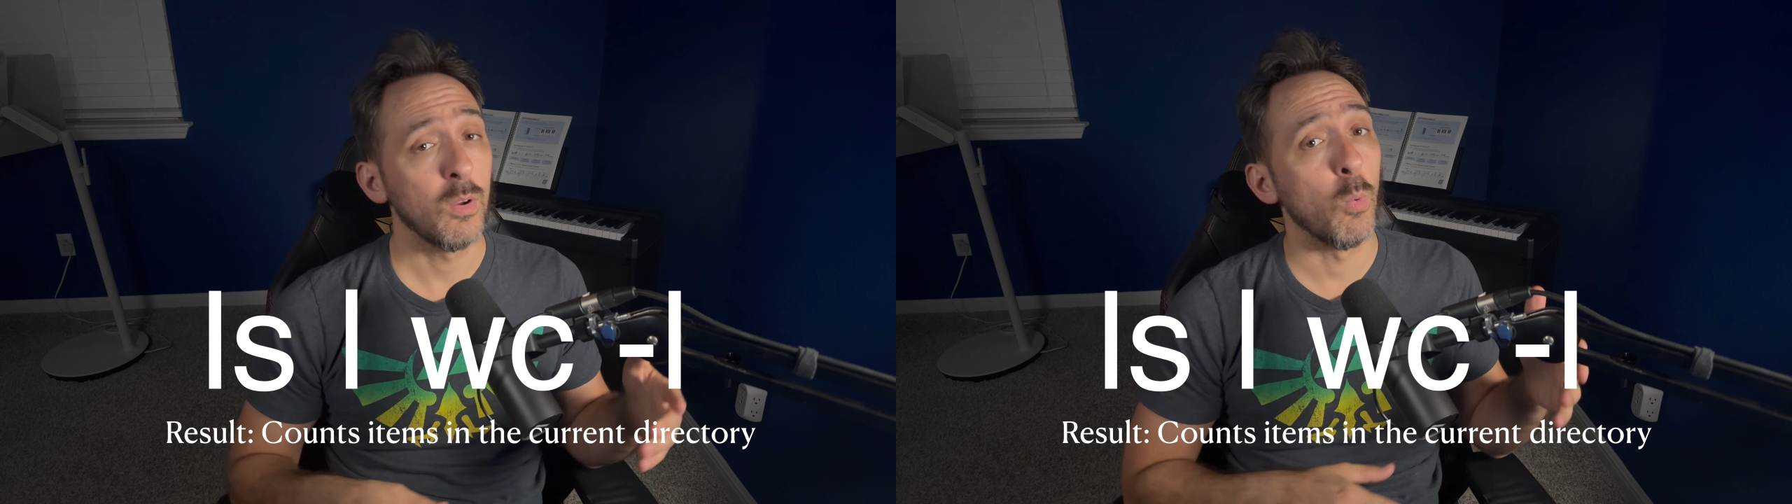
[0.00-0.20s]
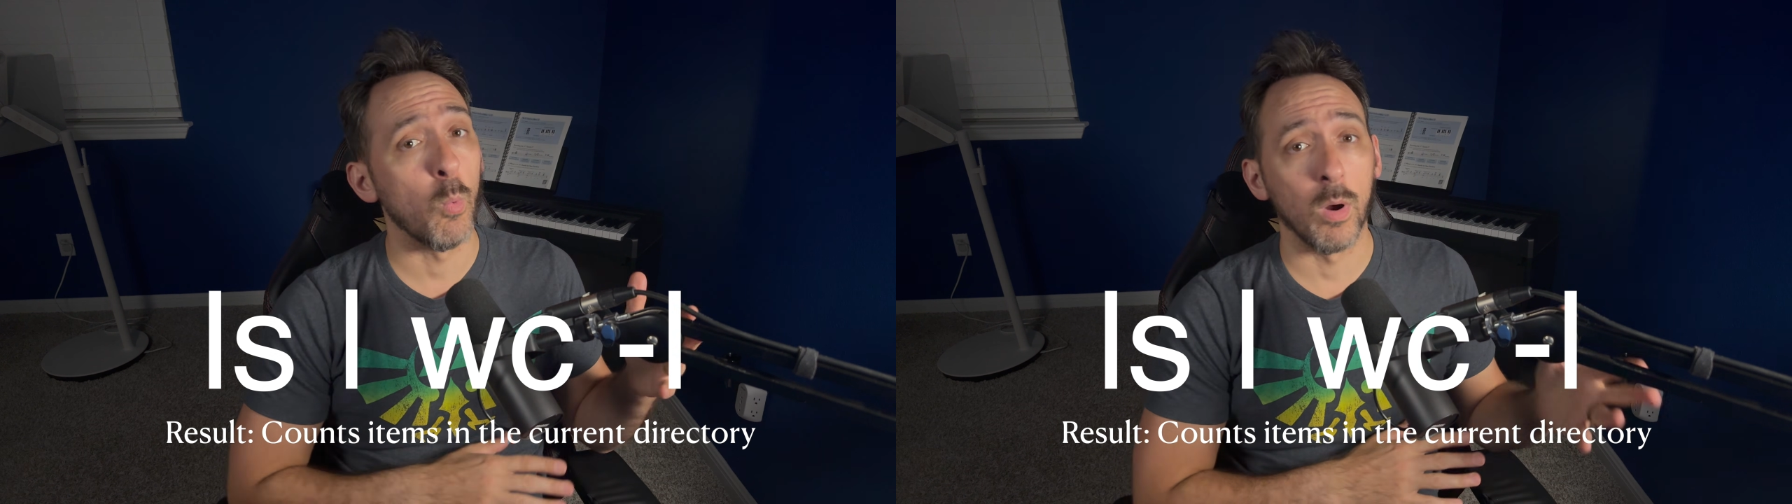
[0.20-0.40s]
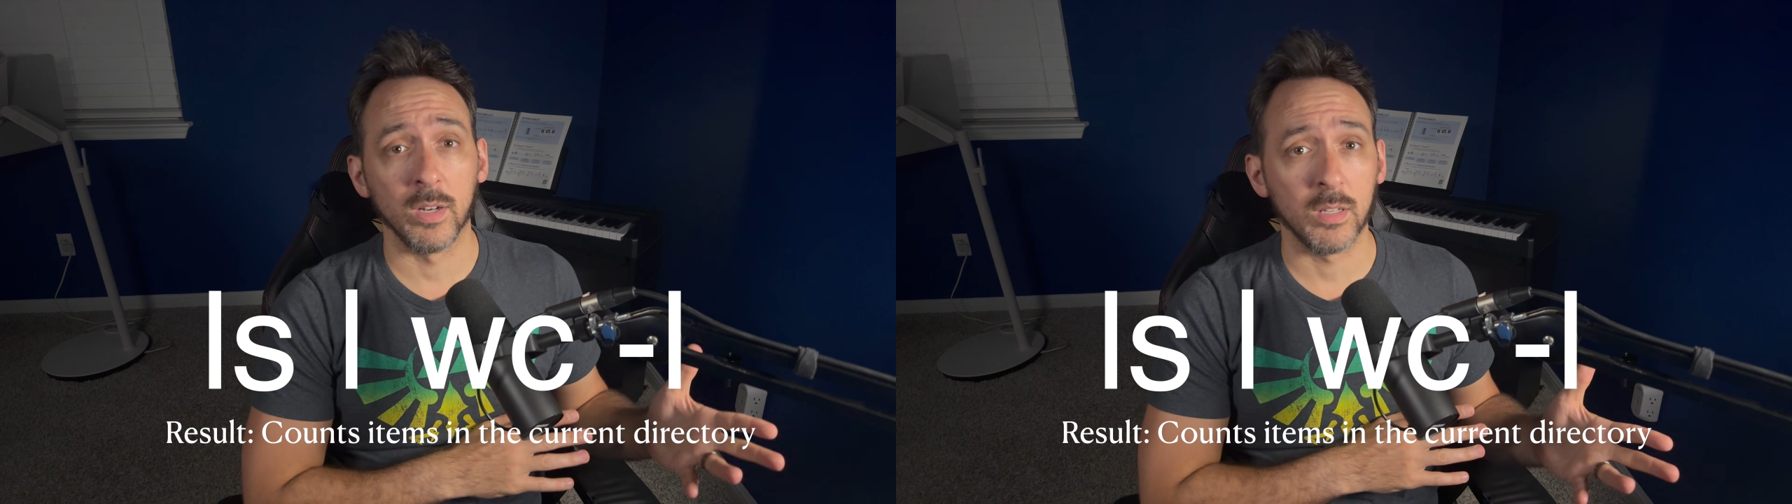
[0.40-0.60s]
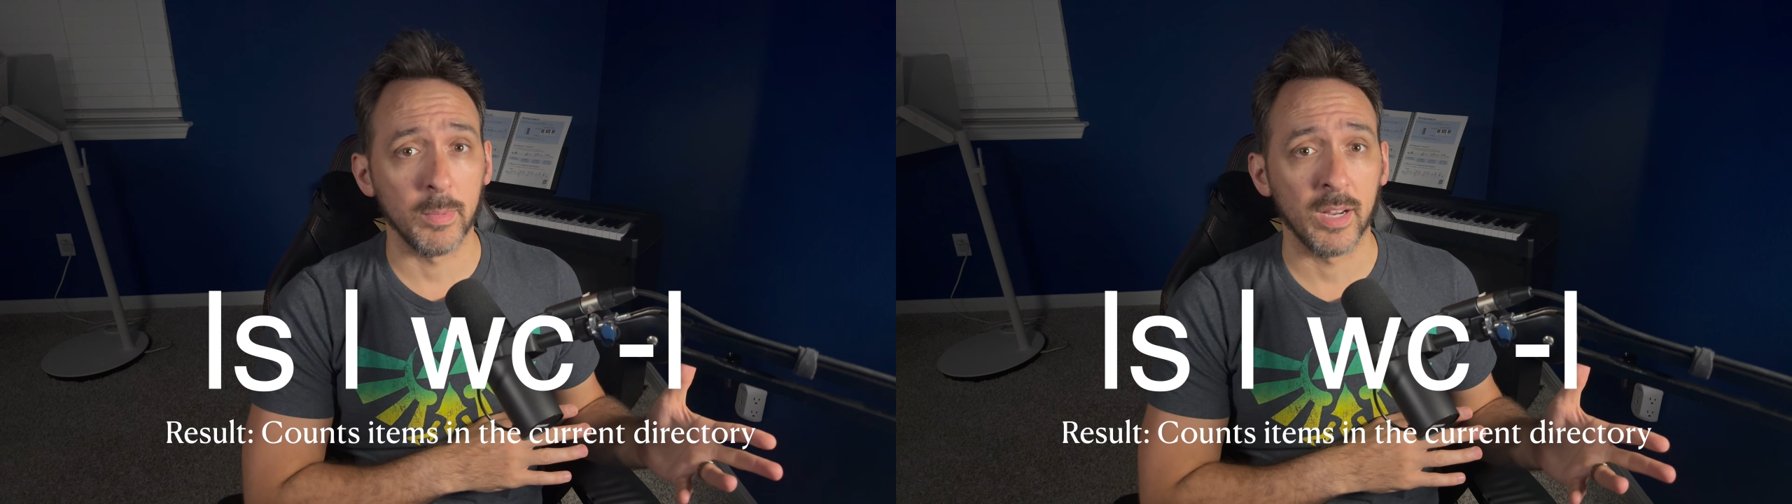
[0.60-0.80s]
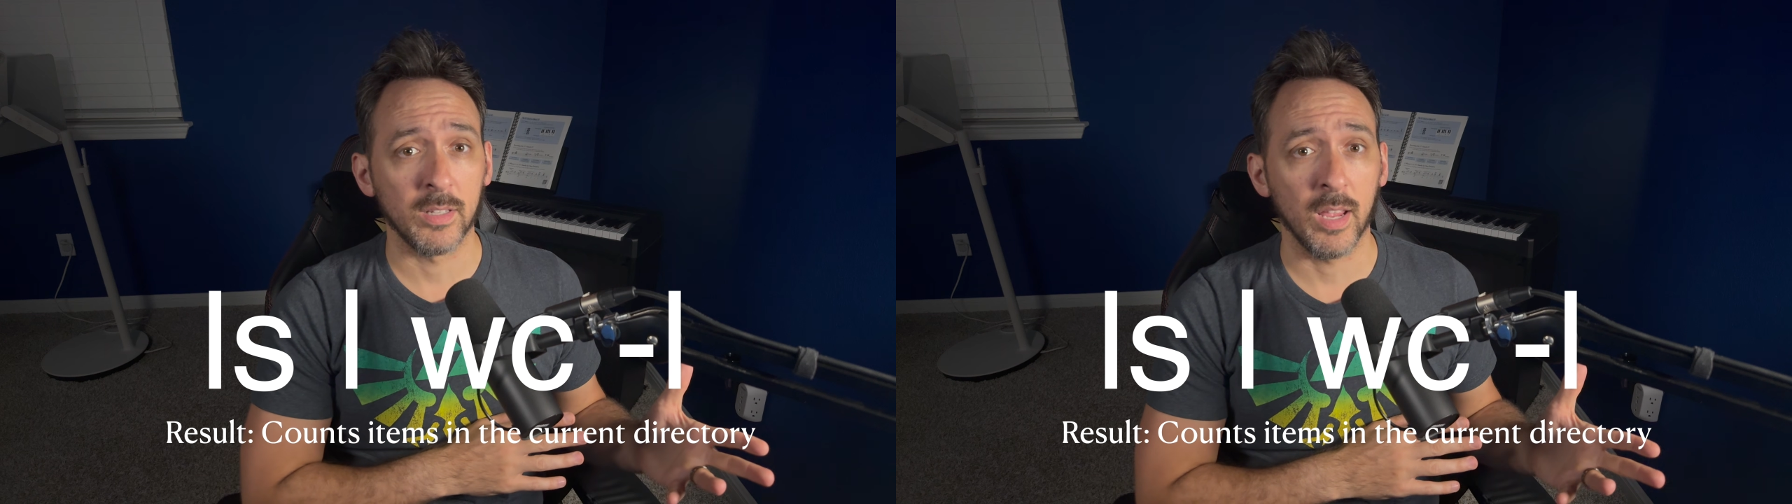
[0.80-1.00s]
one
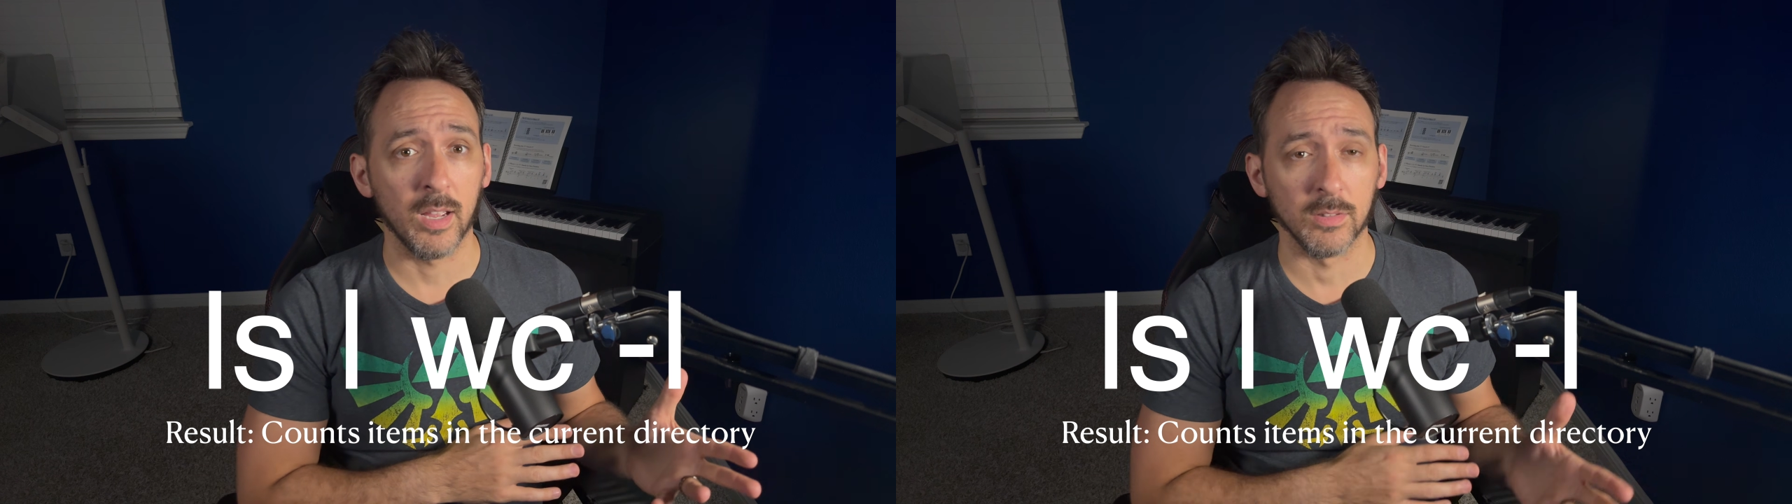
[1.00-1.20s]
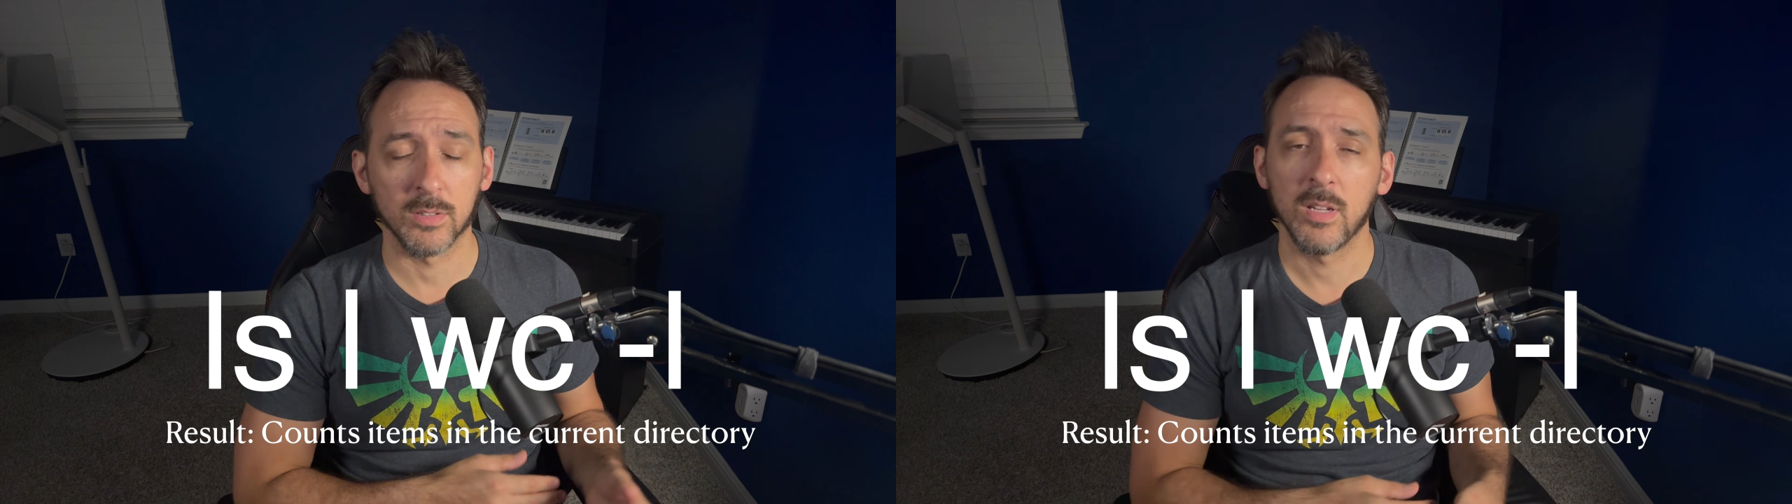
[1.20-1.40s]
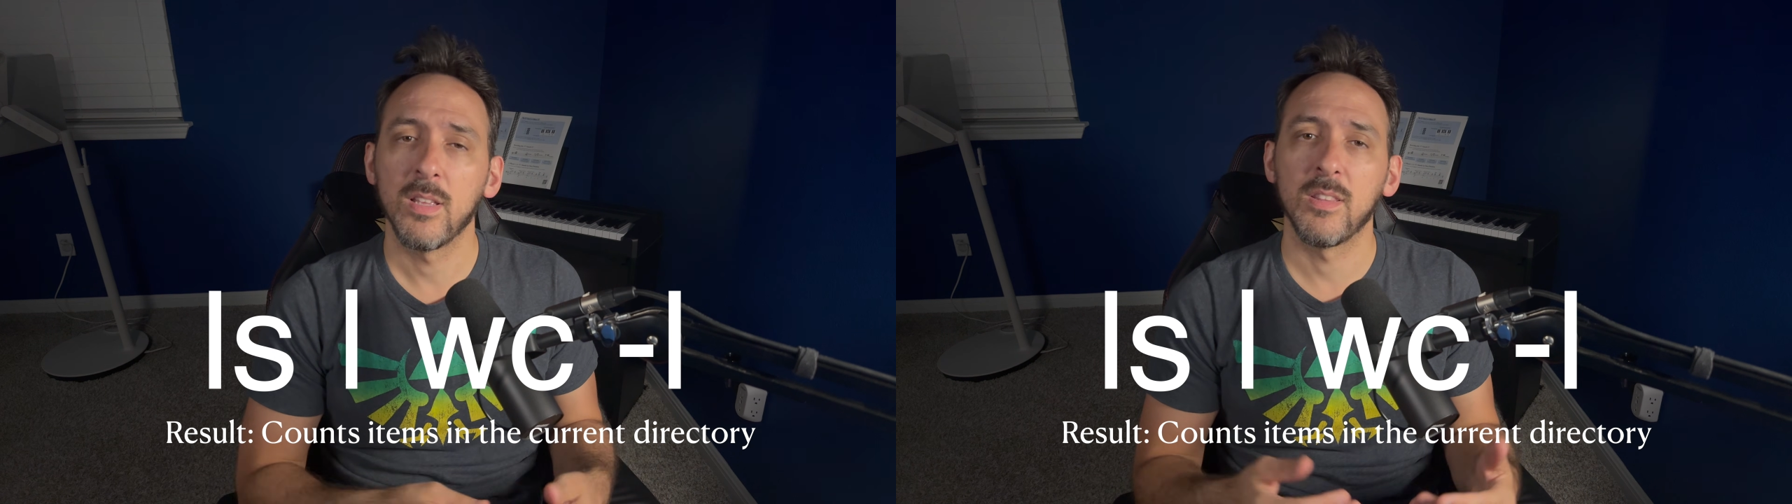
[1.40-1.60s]
command counts.